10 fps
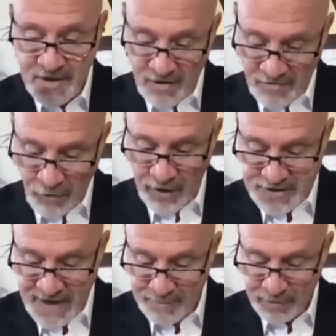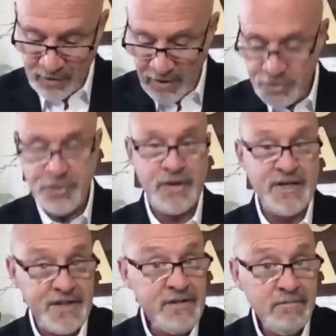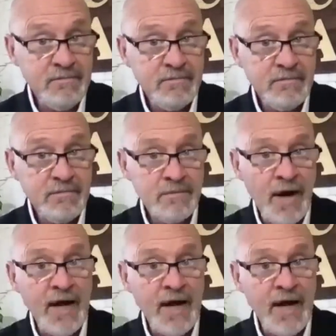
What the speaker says: For example, treason, right?